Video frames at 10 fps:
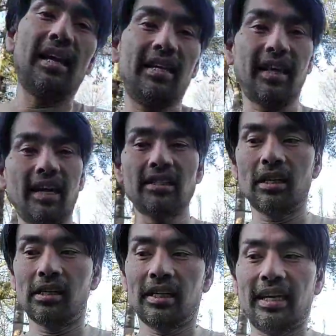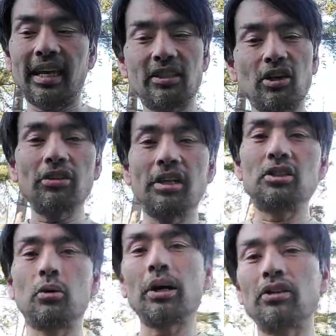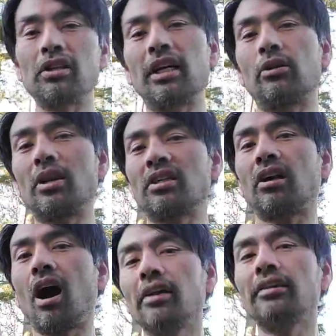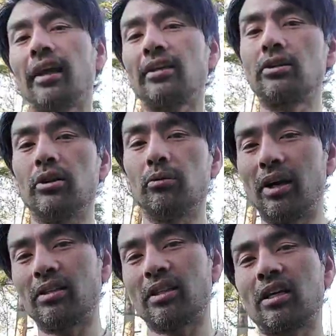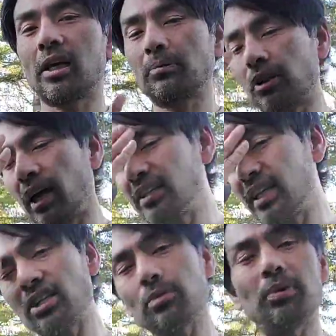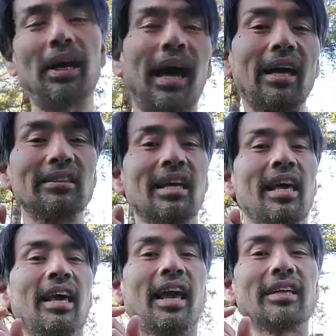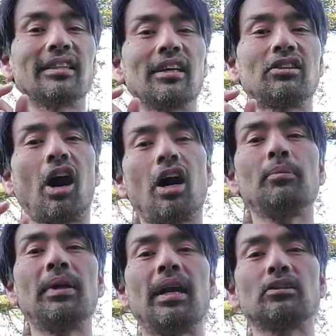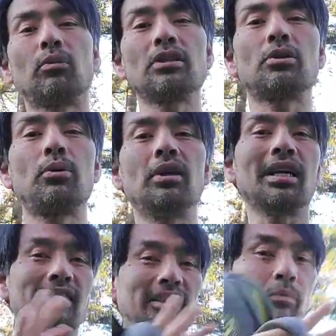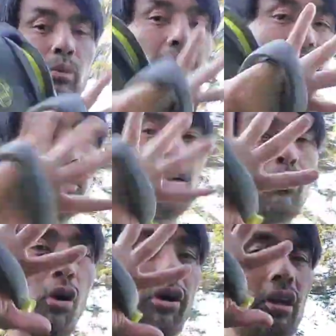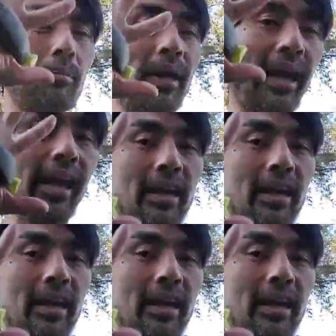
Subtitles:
and he thinks, he takes all these structures and he creates a context to it, right? It's a conceptualization, but has an autonomy as it runs through. Subroutine is still going on in my